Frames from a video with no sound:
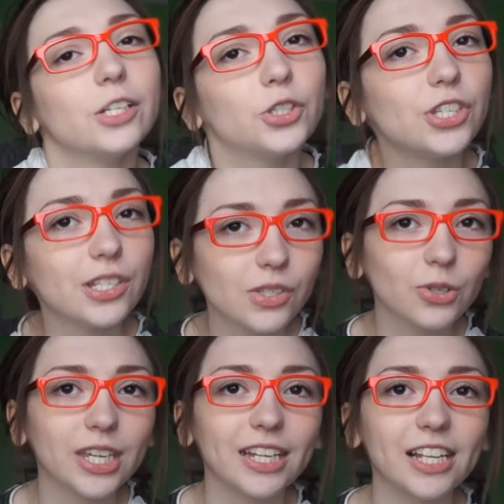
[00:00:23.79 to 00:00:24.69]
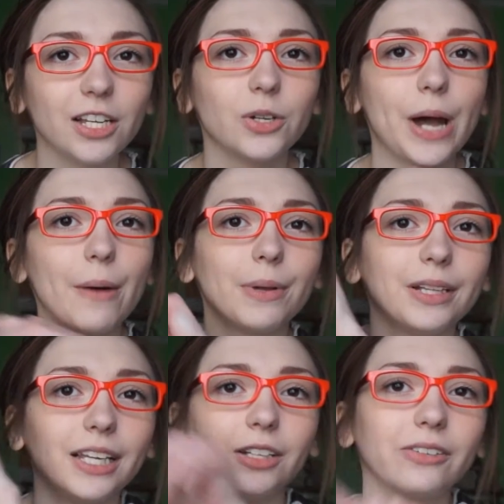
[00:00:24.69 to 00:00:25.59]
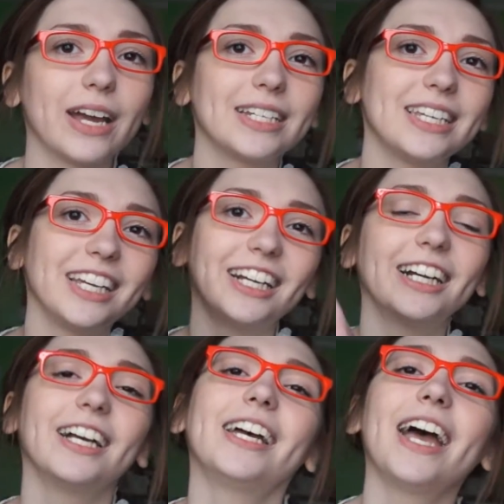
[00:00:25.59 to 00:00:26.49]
Shizukini, who I will link right here,